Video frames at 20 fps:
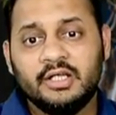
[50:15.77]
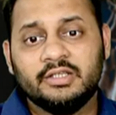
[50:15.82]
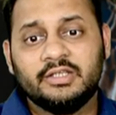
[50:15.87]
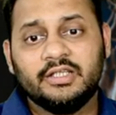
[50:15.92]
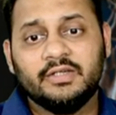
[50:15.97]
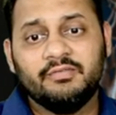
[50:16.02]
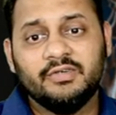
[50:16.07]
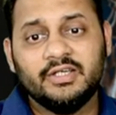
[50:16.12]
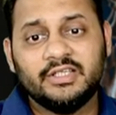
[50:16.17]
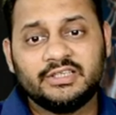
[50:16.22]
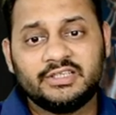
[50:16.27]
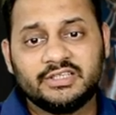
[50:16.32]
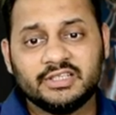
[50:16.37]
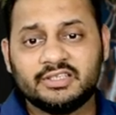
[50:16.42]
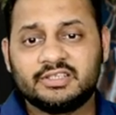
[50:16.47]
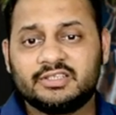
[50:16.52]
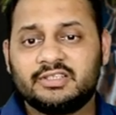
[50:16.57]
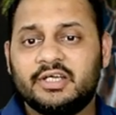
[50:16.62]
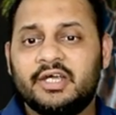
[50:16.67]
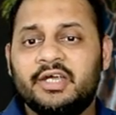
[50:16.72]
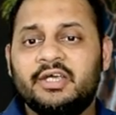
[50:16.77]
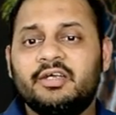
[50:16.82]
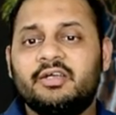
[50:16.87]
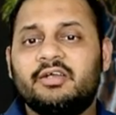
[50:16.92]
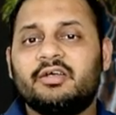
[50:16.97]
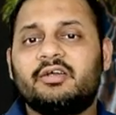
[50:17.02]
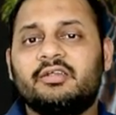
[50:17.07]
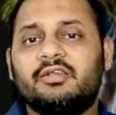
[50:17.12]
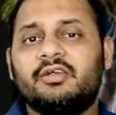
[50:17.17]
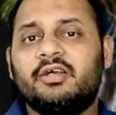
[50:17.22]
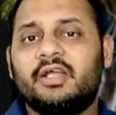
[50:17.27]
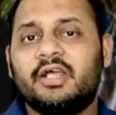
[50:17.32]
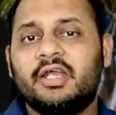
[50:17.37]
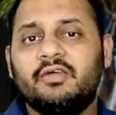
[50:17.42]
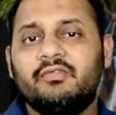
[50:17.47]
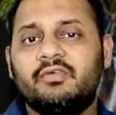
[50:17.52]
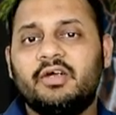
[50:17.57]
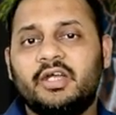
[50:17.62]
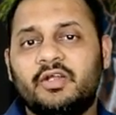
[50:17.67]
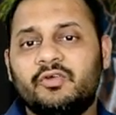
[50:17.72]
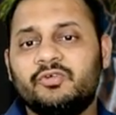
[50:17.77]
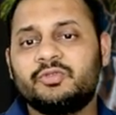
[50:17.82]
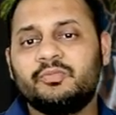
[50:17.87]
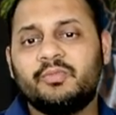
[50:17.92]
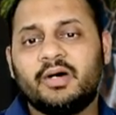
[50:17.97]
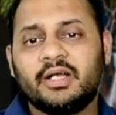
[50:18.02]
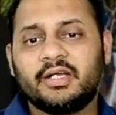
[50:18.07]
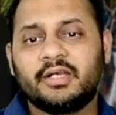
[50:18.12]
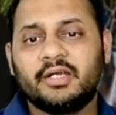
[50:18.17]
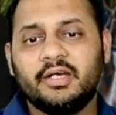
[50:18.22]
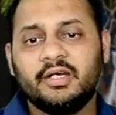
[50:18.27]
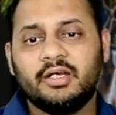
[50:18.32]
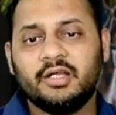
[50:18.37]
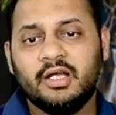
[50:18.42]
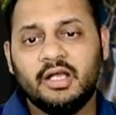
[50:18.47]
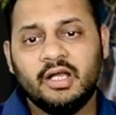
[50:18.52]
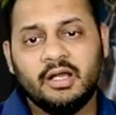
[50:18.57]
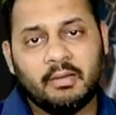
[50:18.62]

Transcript: They will just enter the derivatives market,